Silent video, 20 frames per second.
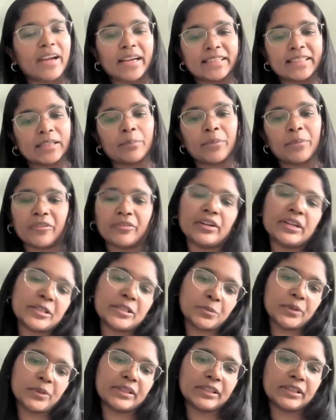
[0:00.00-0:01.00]
had some
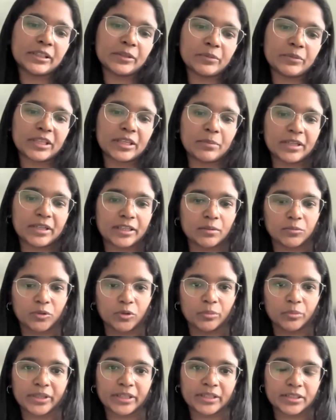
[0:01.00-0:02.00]
efforts within the Wikimedia
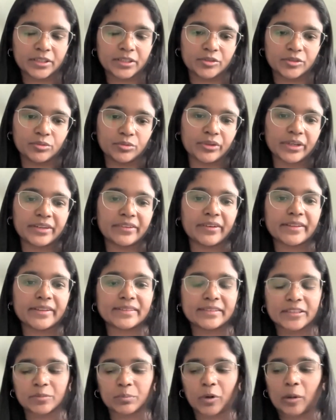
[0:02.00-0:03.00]
movement to
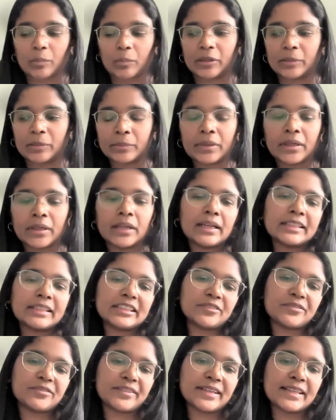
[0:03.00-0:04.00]
redress this problem.
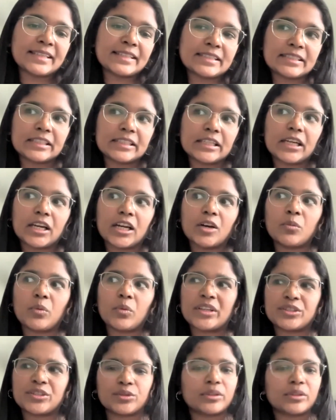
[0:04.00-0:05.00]
The first
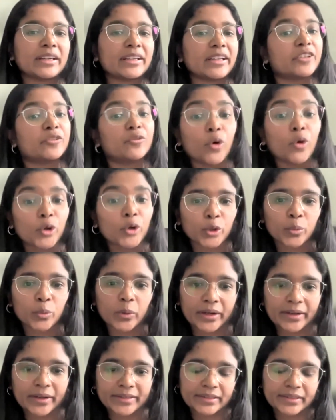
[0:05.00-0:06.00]
was to conduct photo
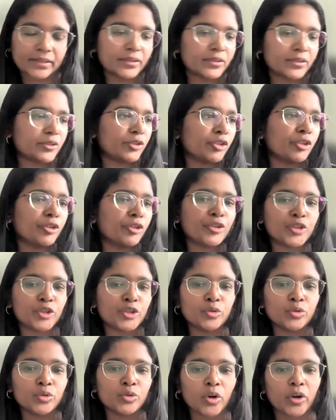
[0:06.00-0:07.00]
walks. So
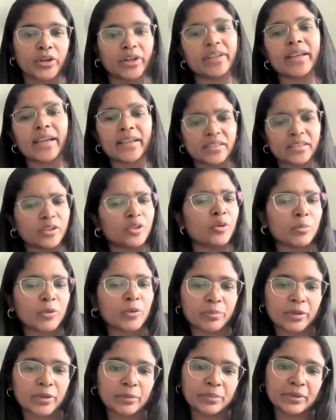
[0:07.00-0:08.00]
you organize a group
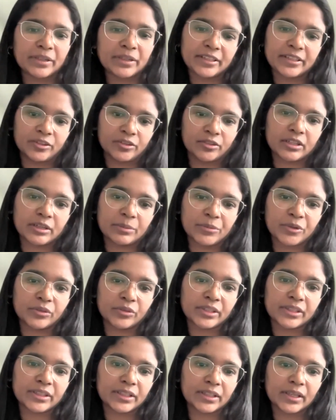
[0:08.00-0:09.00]
of people in your
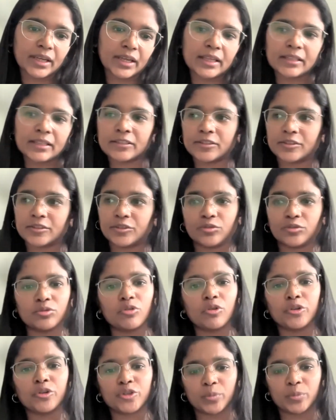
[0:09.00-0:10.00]
community and you
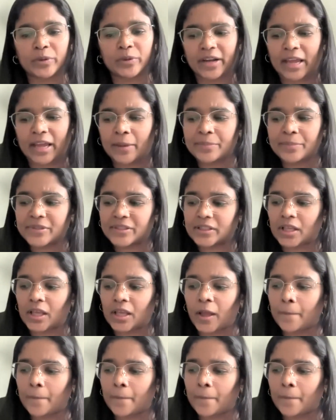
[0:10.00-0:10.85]
go to perhaps